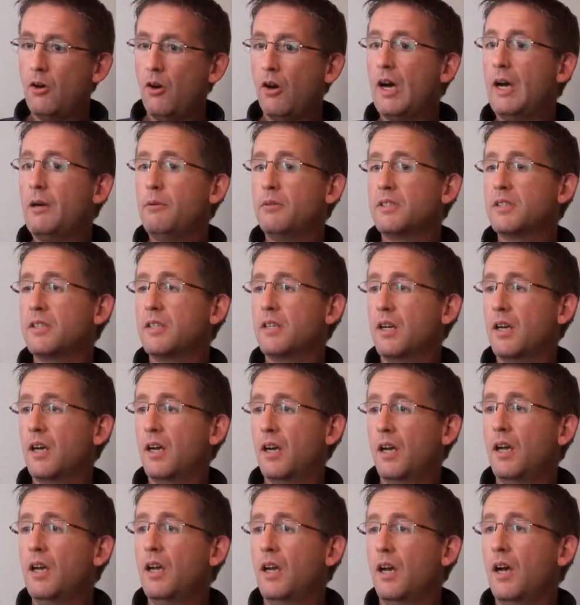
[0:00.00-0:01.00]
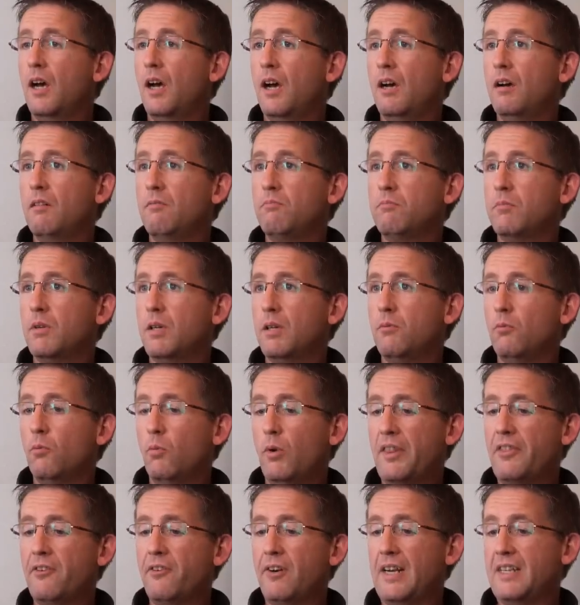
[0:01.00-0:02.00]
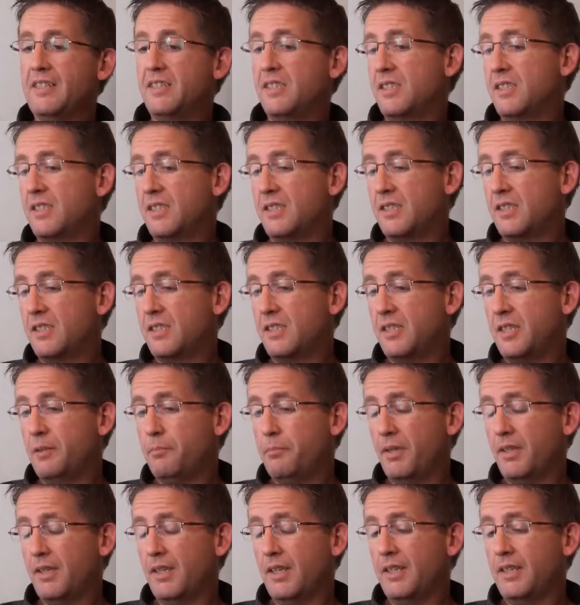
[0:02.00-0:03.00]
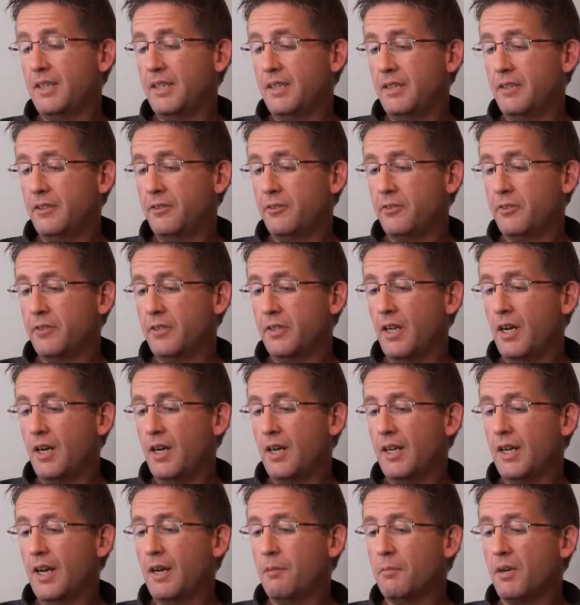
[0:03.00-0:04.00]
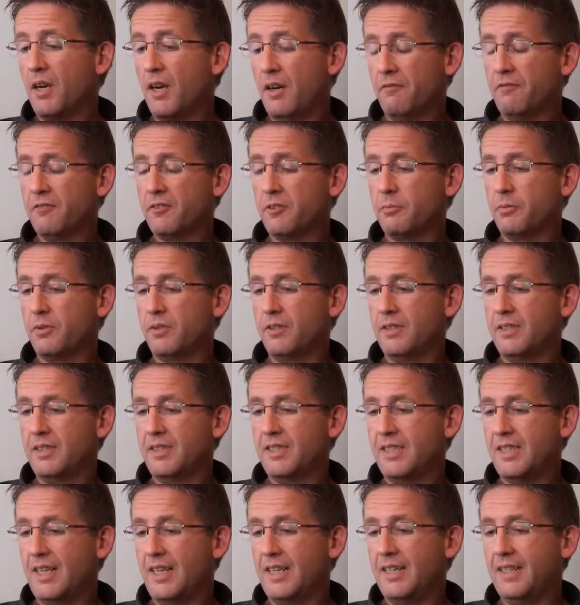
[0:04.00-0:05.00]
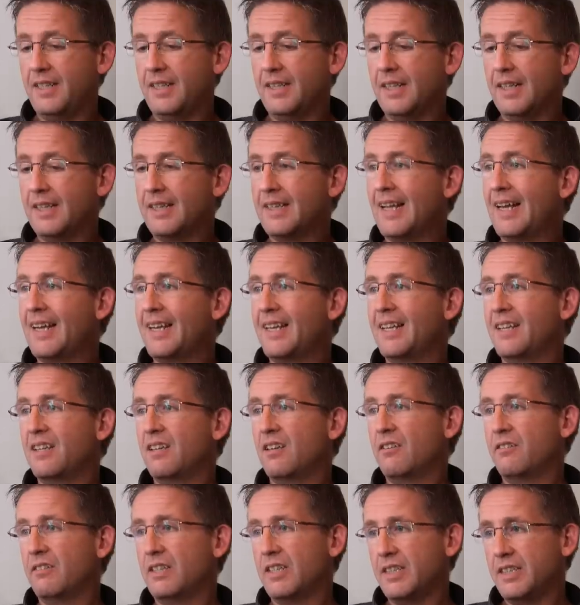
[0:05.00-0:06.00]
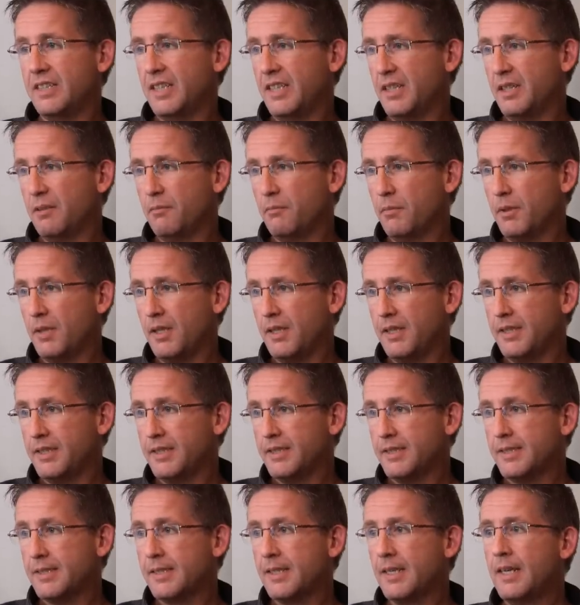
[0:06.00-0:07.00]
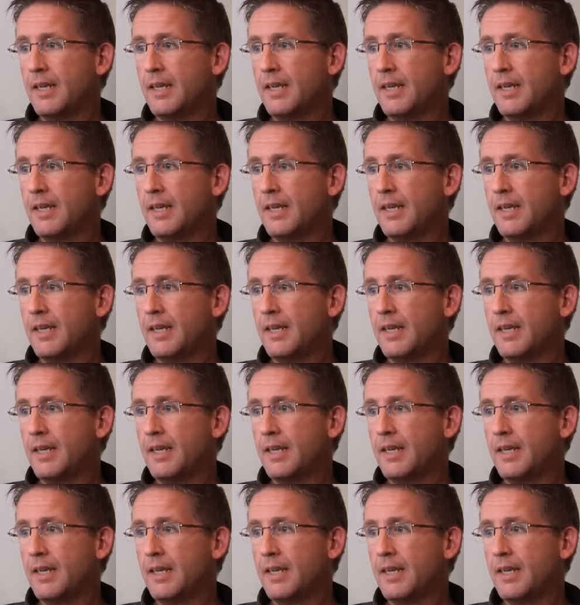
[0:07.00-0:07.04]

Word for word: no, what do you think is happening when? Whether I stipulated it mm-hmm. or not, I'm comfortable in stating that that had already taken place.